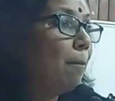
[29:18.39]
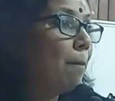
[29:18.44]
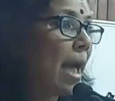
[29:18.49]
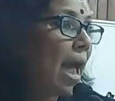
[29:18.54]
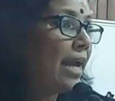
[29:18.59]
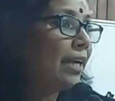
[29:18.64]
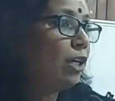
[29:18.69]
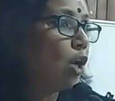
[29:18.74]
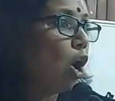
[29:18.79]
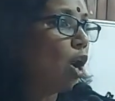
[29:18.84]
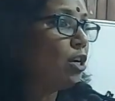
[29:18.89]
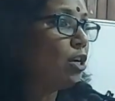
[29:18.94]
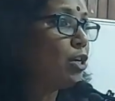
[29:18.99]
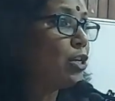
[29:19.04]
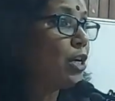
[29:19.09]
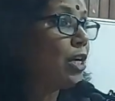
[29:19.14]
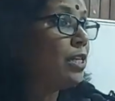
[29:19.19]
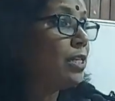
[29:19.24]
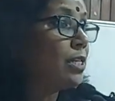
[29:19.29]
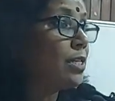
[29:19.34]
bad
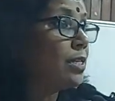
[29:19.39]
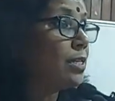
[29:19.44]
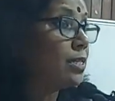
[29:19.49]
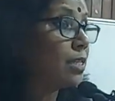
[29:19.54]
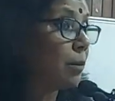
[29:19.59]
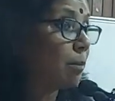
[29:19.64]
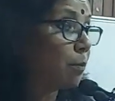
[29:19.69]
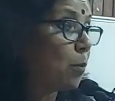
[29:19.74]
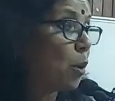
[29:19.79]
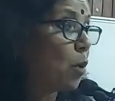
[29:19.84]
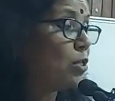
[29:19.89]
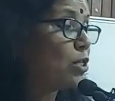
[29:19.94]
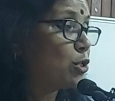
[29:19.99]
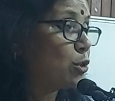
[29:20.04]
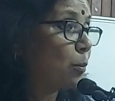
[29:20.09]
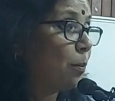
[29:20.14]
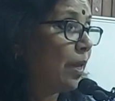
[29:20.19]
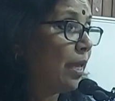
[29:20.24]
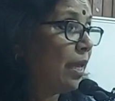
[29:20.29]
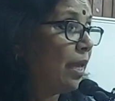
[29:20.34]
conscience is
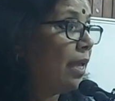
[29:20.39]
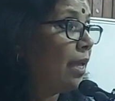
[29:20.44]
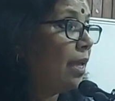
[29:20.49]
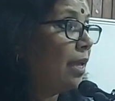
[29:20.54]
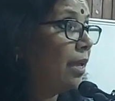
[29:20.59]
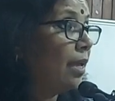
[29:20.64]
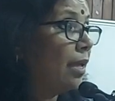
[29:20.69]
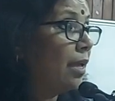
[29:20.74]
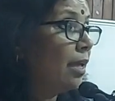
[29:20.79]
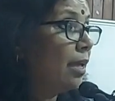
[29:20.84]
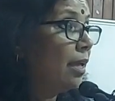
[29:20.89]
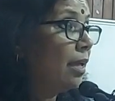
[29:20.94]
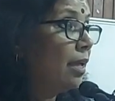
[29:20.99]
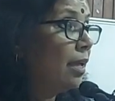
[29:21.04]
supposed to be